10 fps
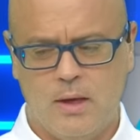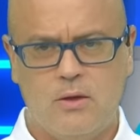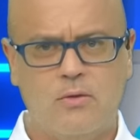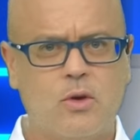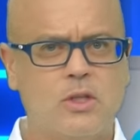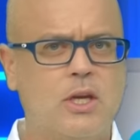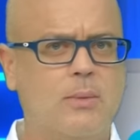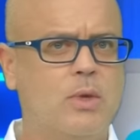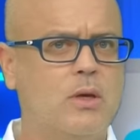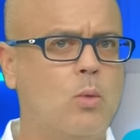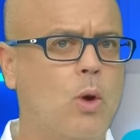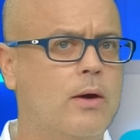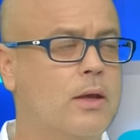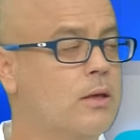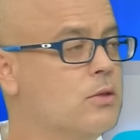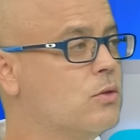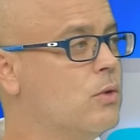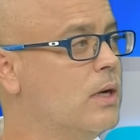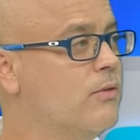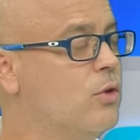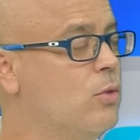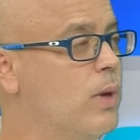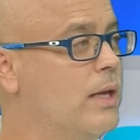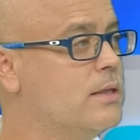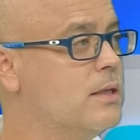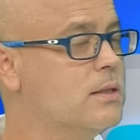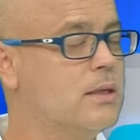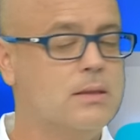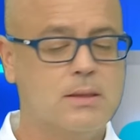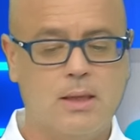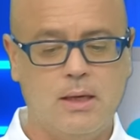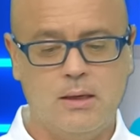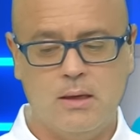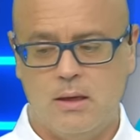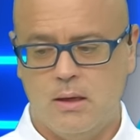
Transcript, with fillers: You've got Champion Warriors run a few places since then.